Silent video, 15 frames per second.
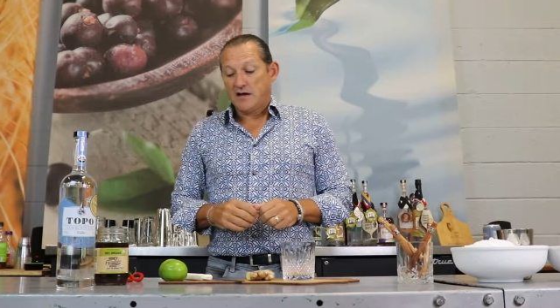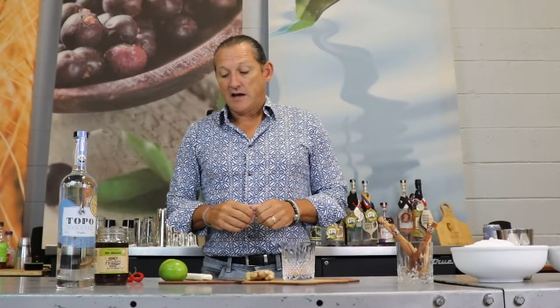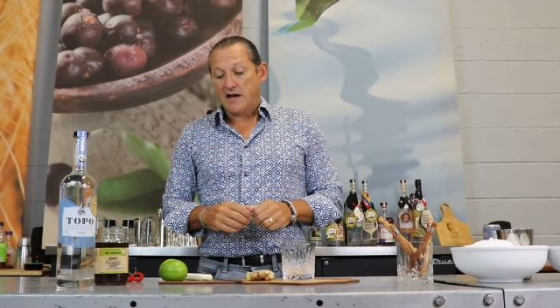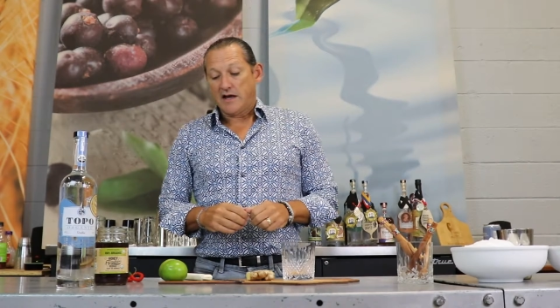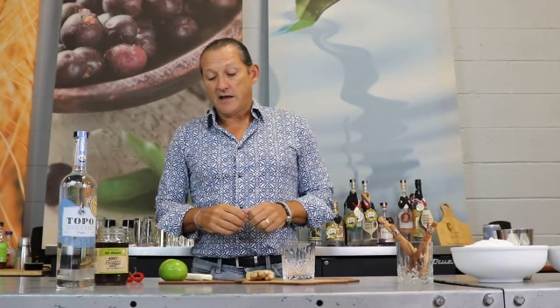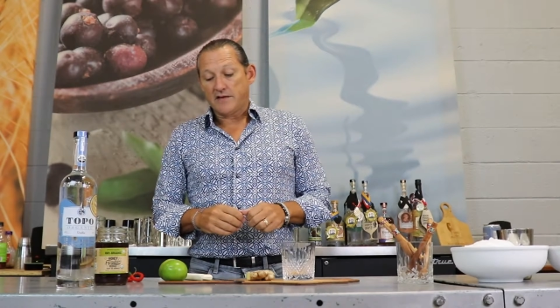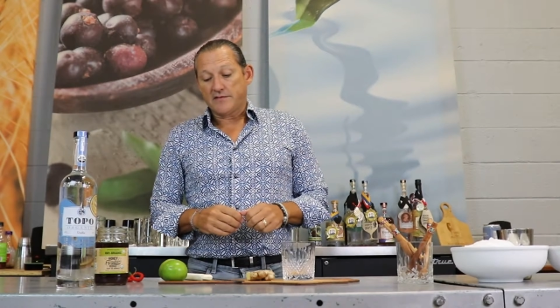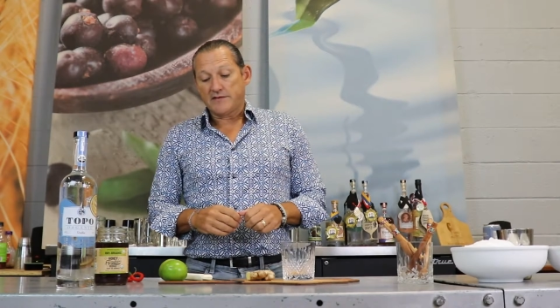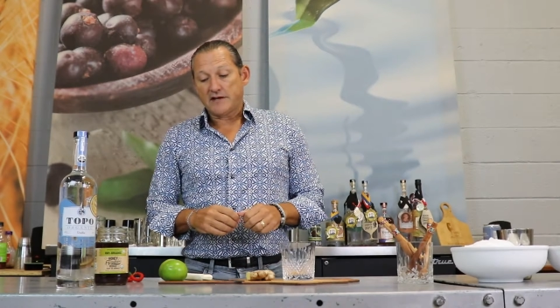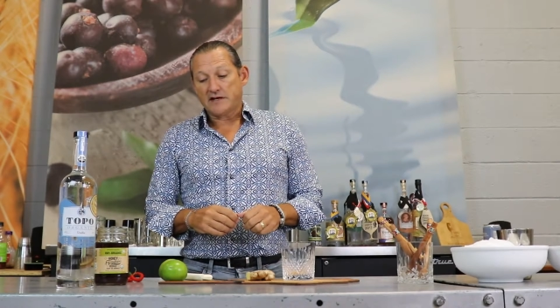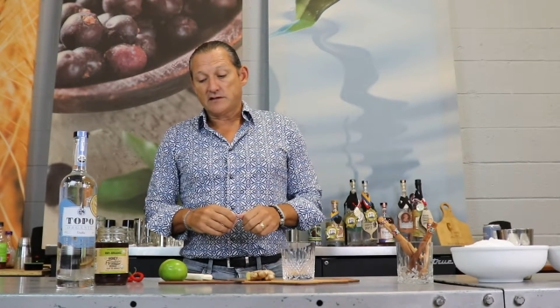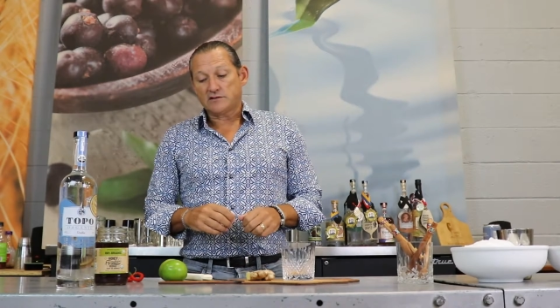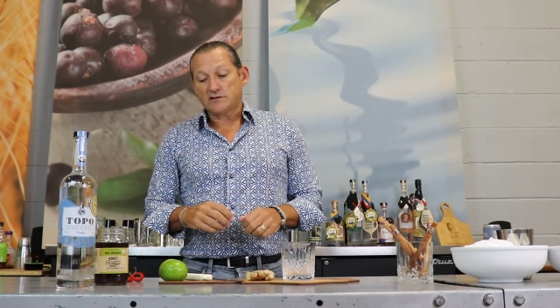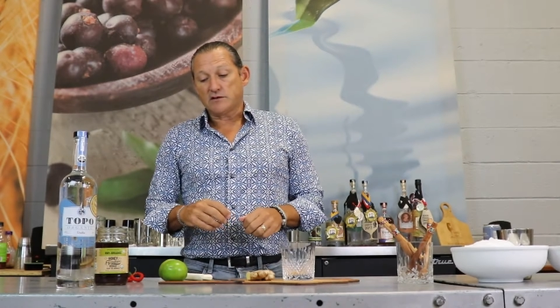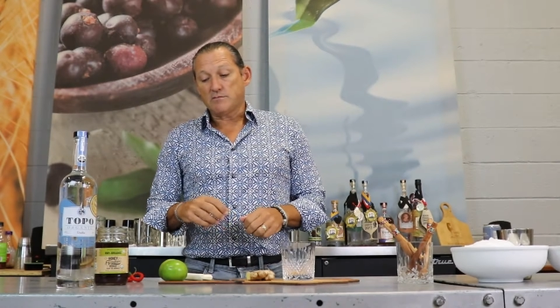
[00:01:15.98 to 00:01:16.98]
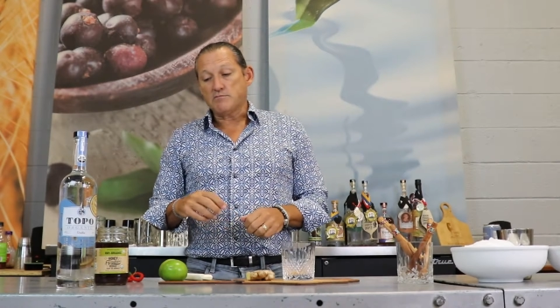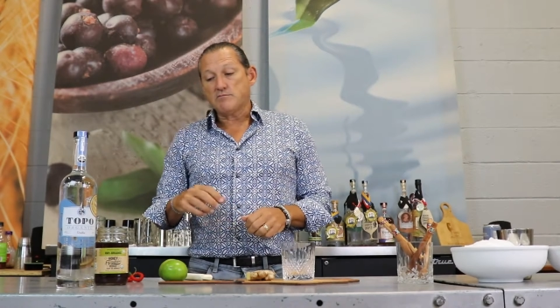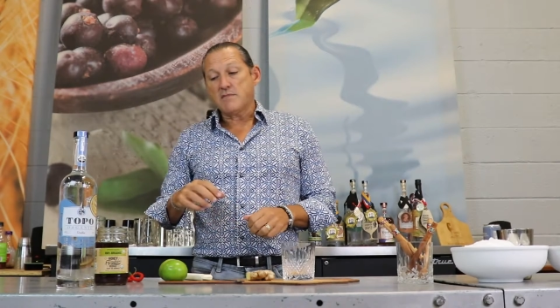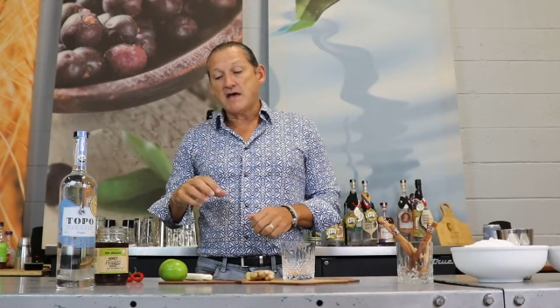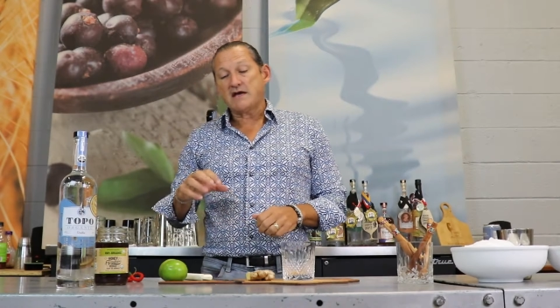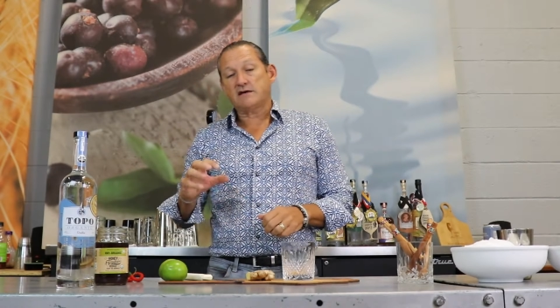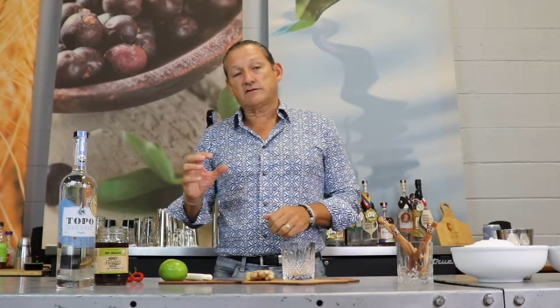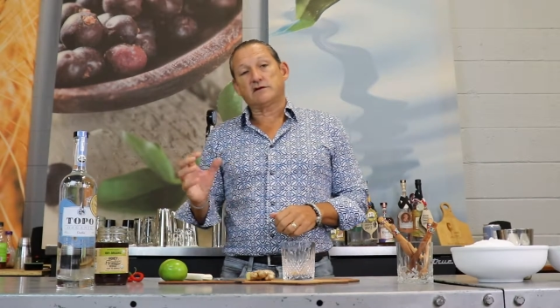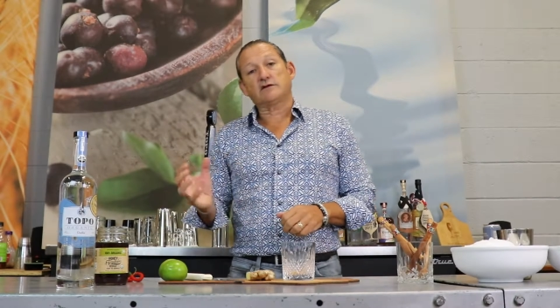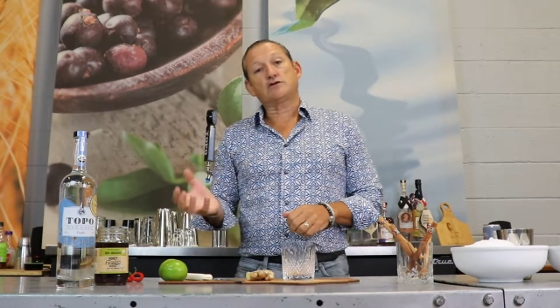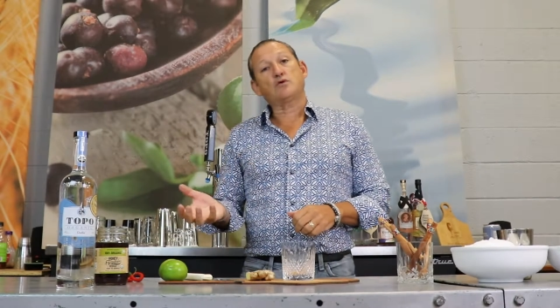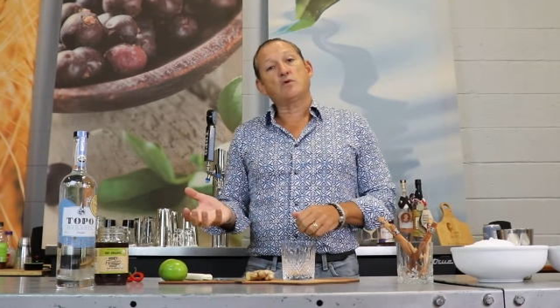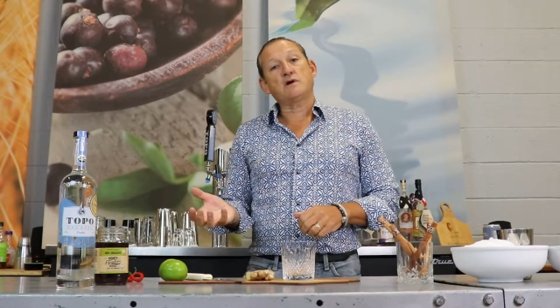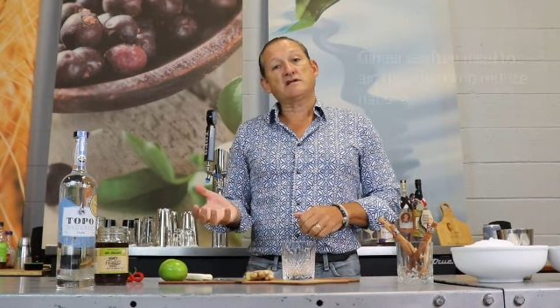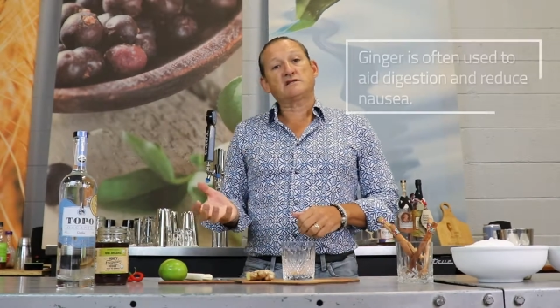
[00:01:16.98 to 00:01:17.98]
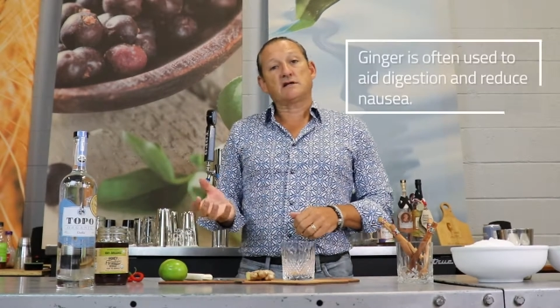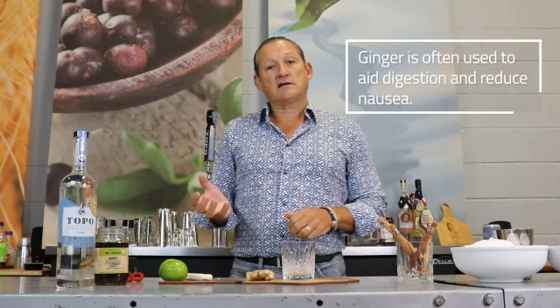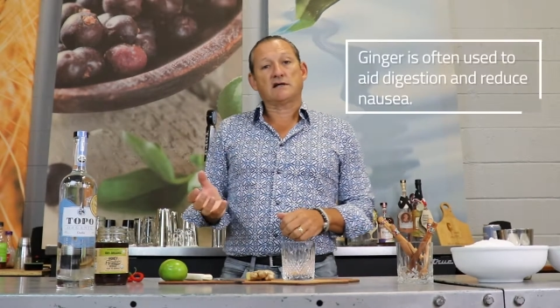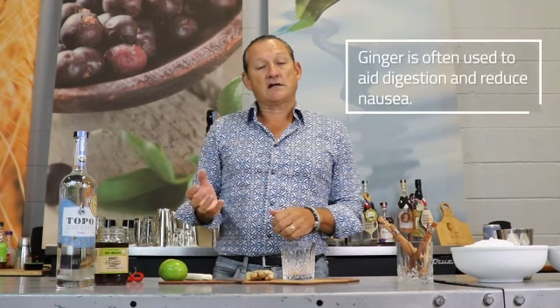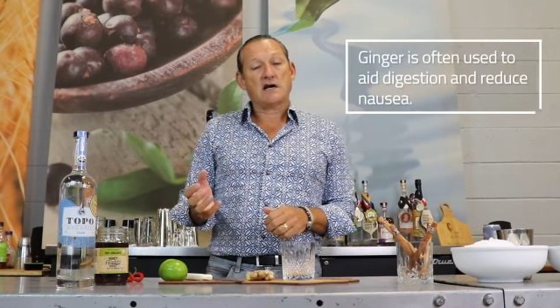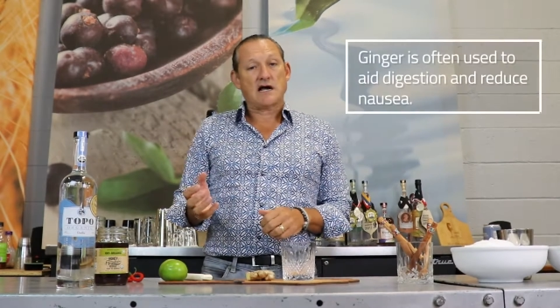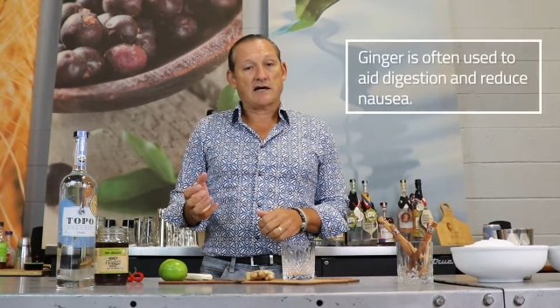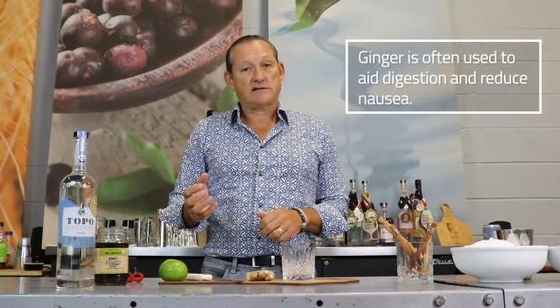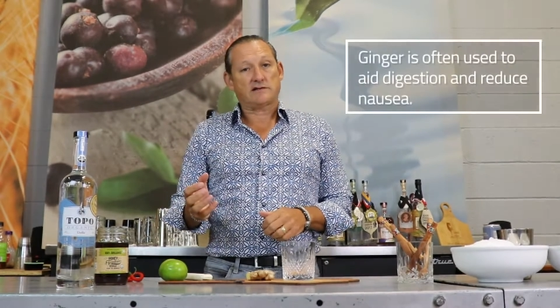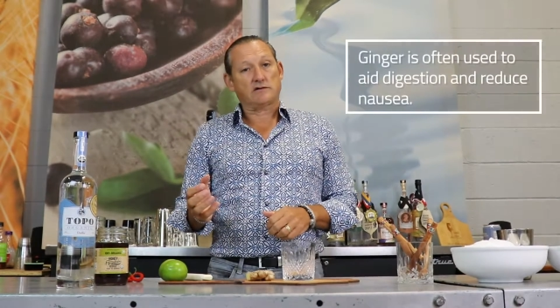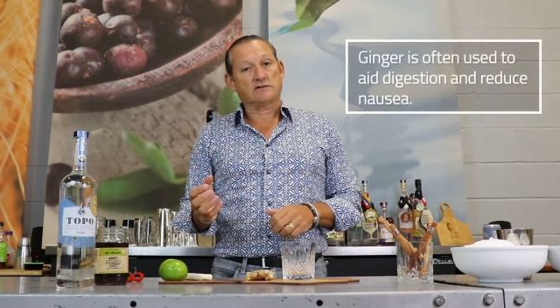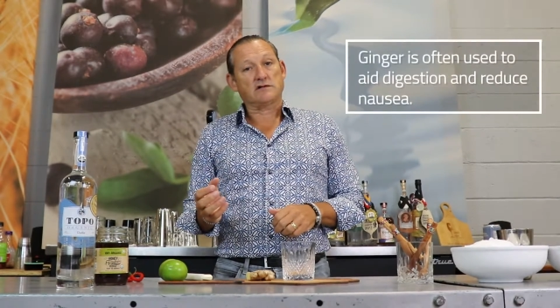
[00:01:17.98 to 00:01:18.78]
And then to make the twist on the cocktail,